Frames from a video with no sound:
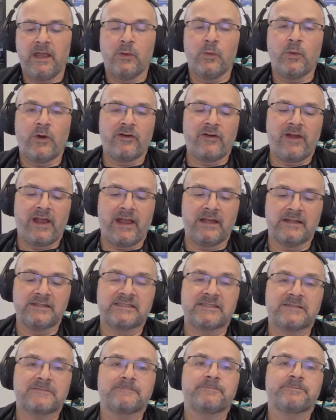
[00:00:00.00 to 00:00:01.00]

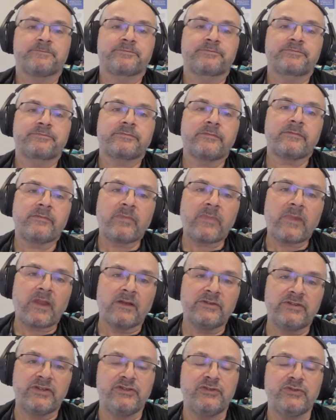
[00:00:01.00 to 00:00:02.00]
Whereas
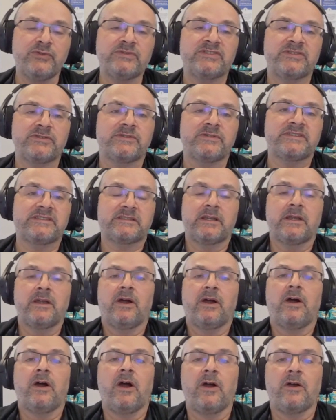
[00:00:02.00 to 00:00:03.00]
the users
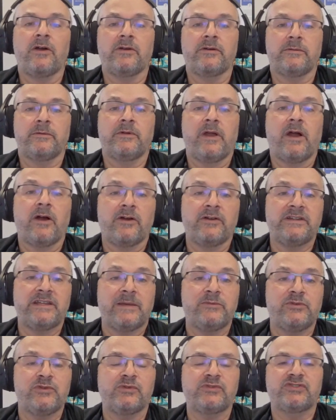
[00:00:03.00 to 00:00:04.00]
are
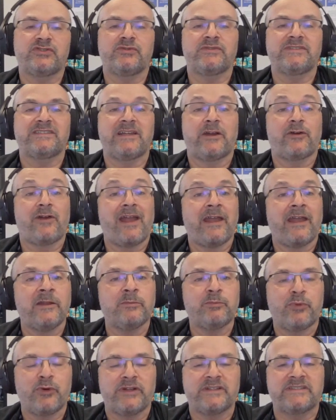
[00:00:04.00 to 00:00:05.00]
RDM users, they're
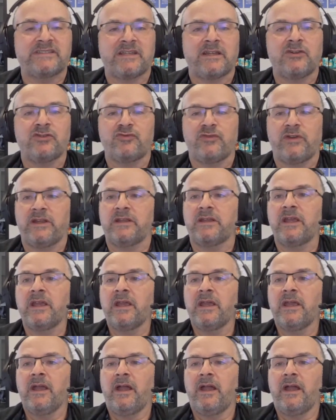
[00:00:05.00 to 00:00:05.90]
endpoint centric.